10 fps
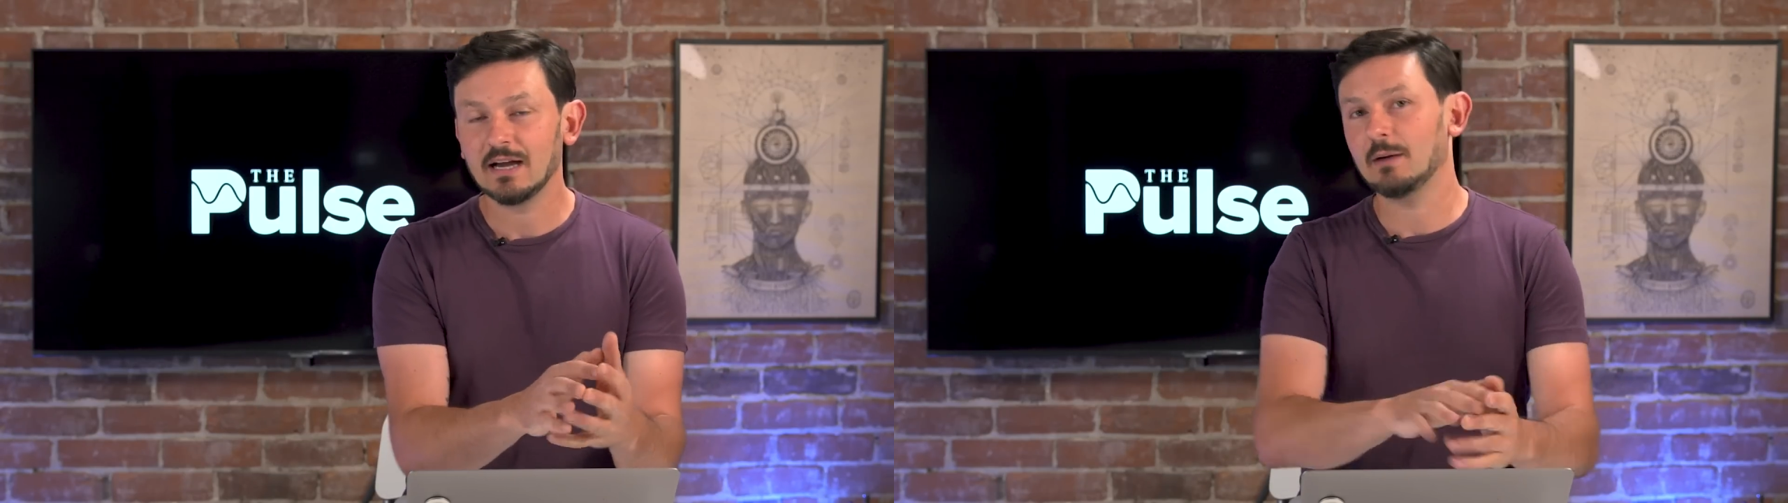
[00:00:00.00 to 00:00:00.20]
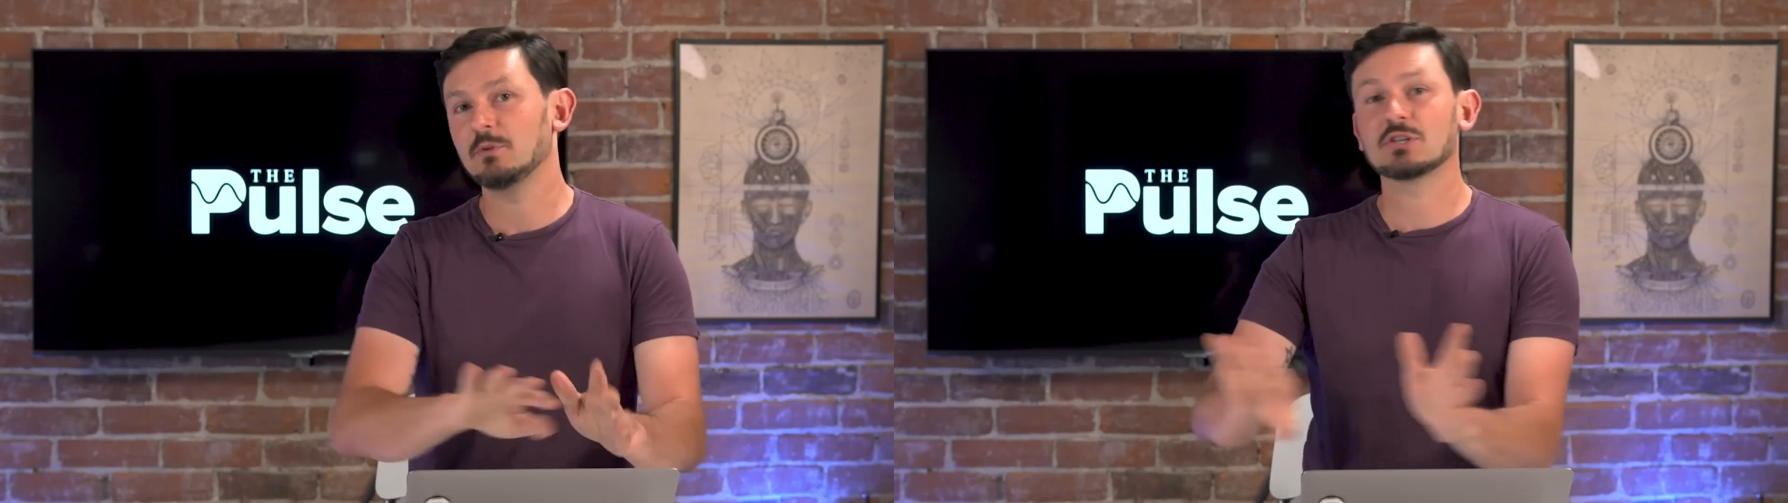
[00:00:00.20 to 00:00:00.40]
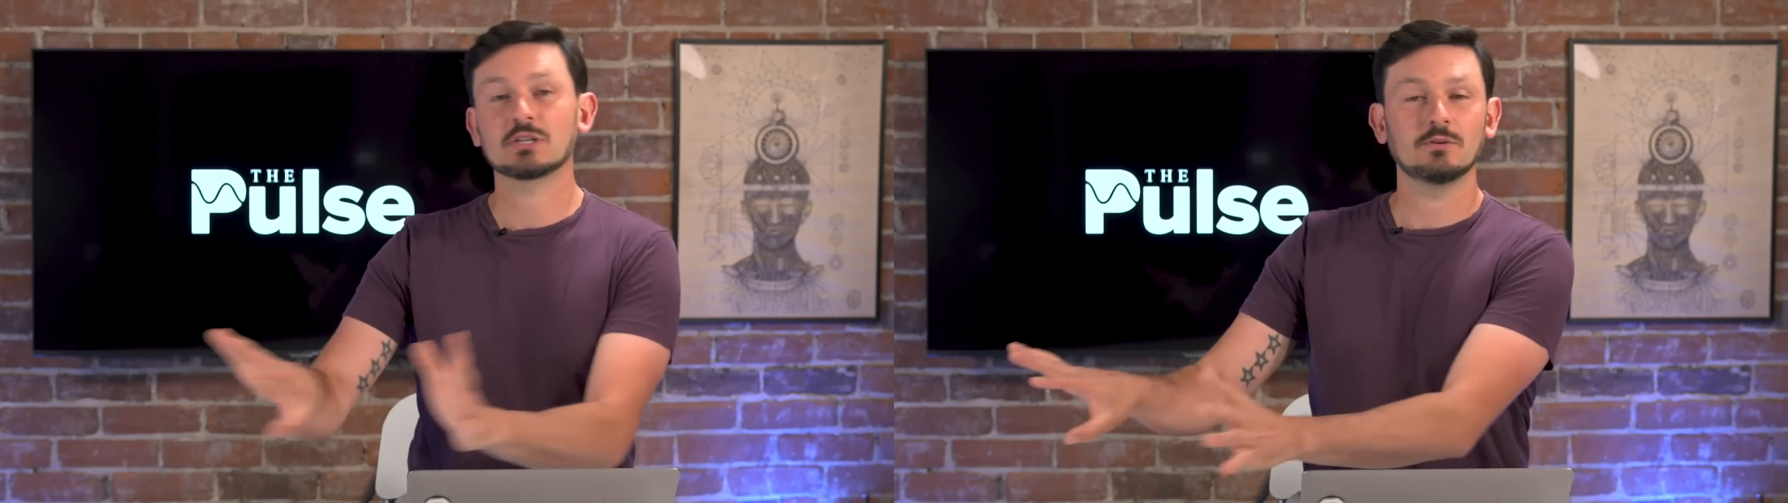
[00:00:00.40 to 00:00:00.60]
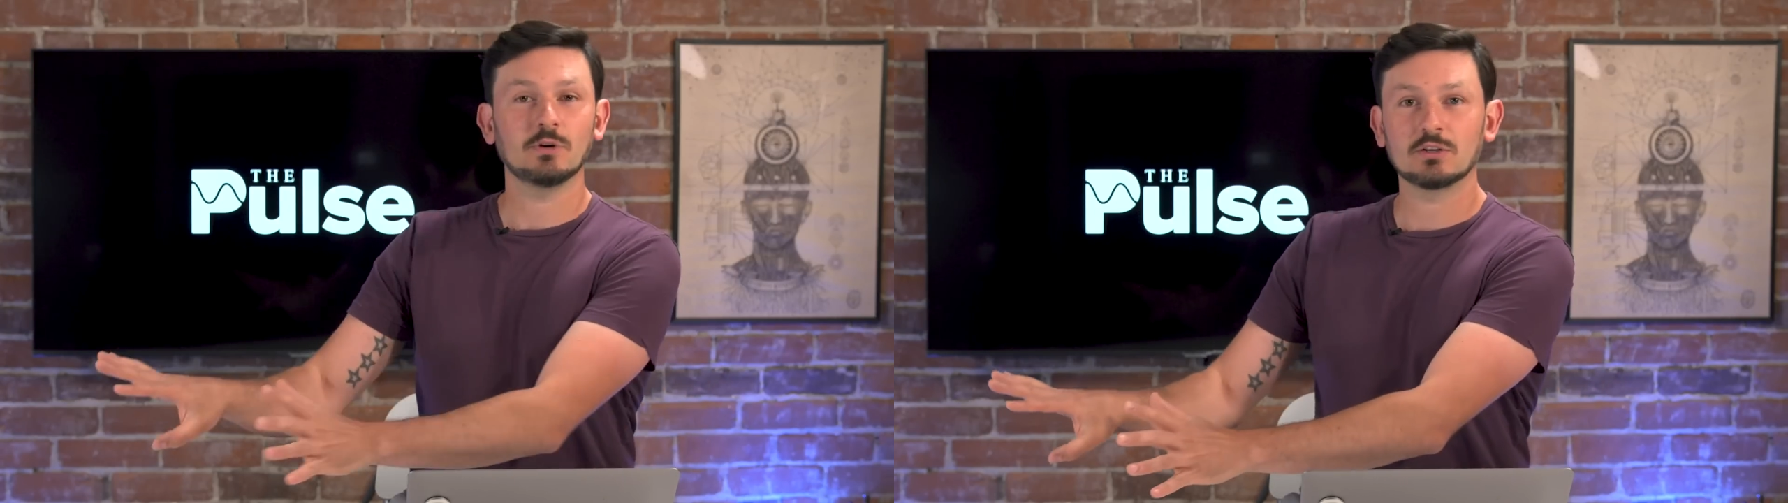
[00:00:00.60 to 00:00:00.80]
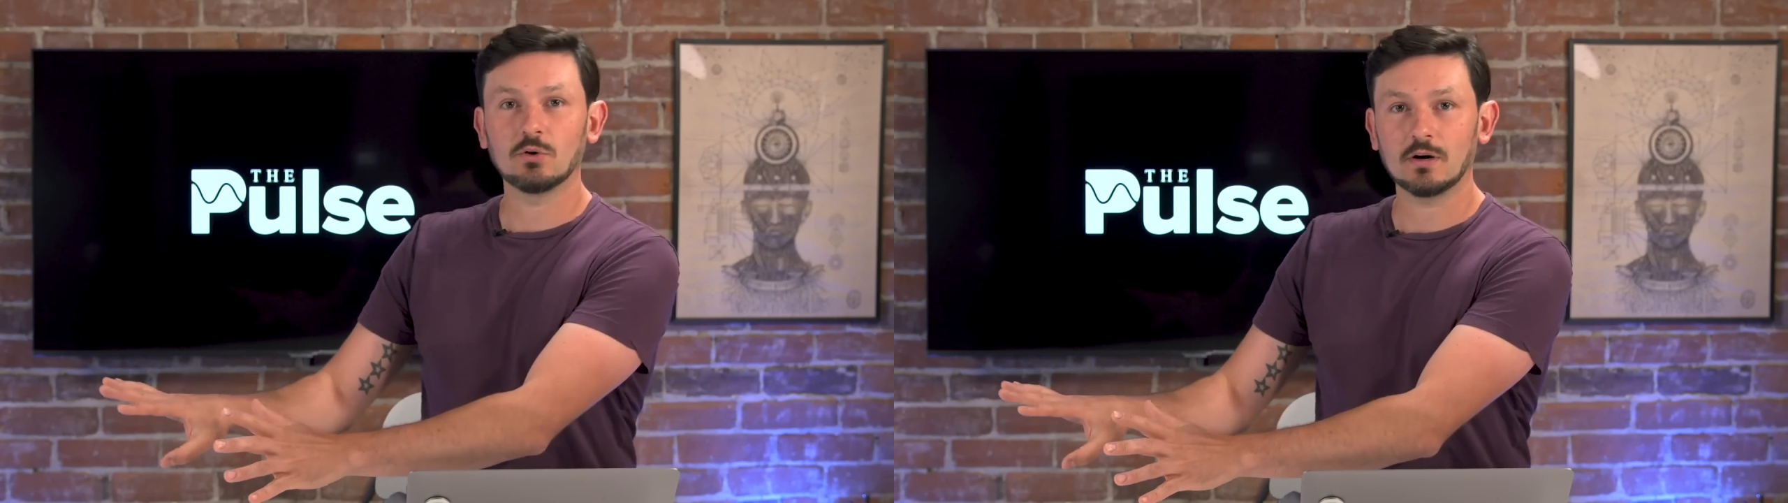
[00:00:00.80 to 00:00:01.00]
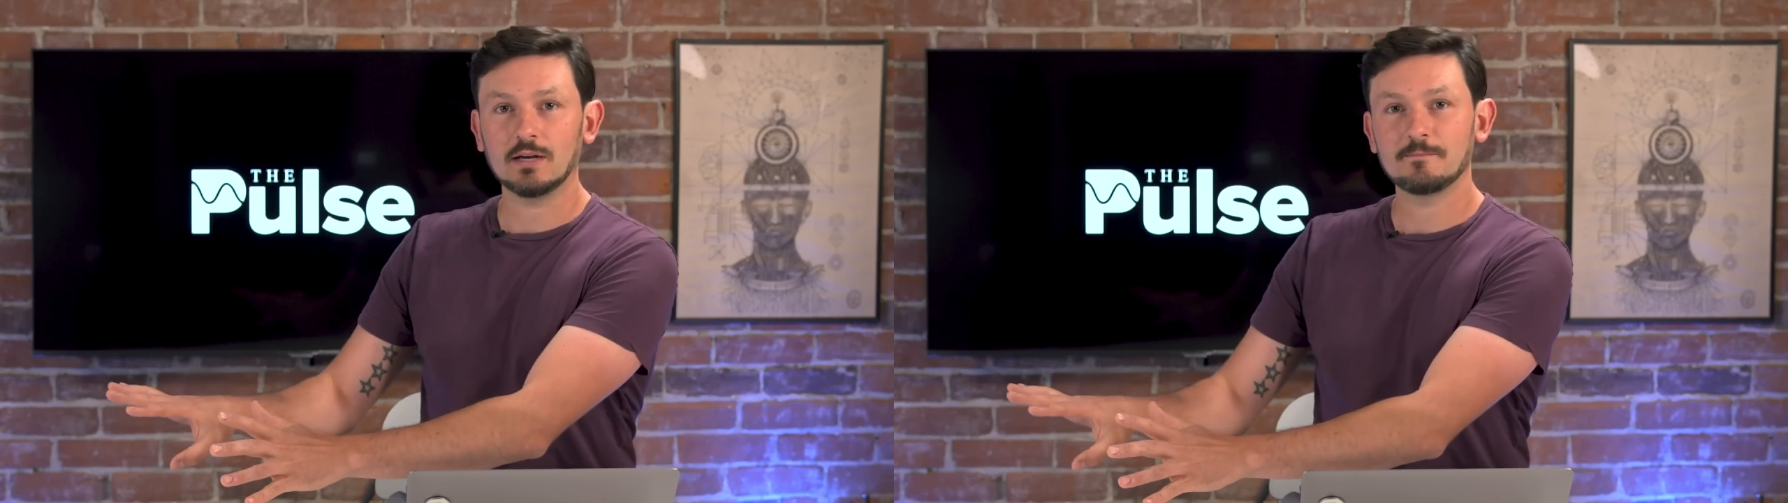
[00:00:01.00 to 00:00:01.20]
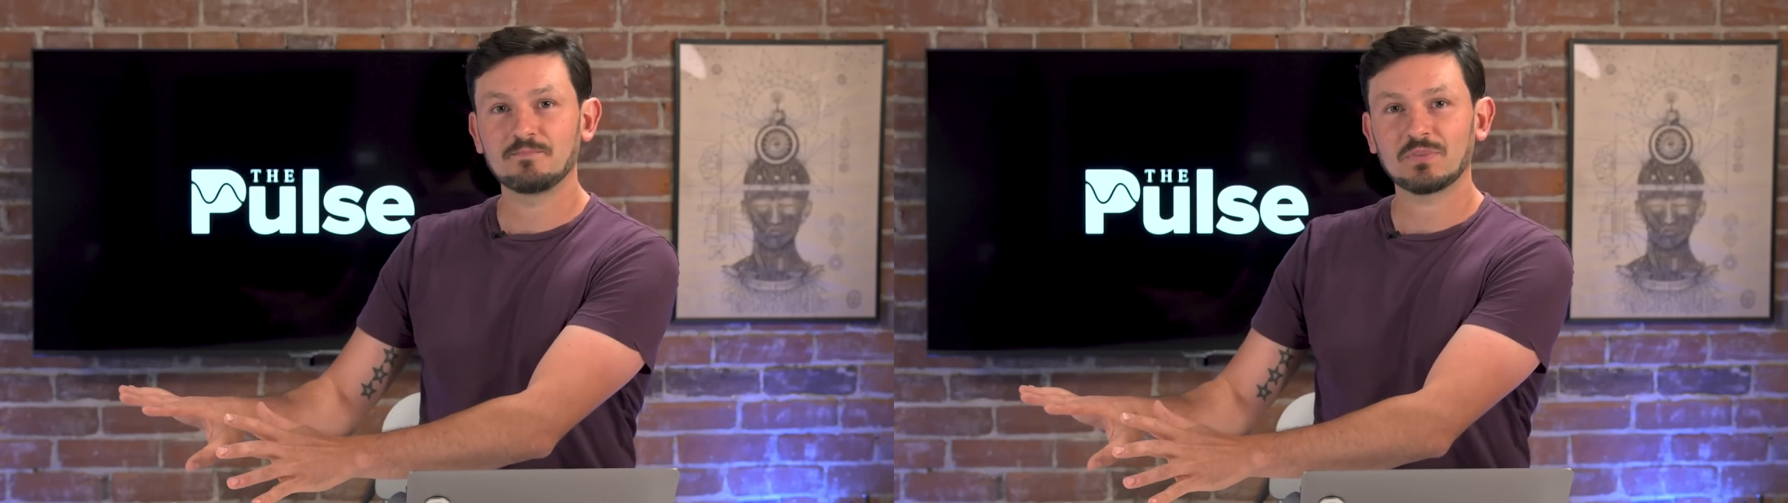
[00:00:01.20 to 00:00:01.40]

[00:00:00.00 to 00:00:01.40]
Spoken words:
I'm just going to ignore it.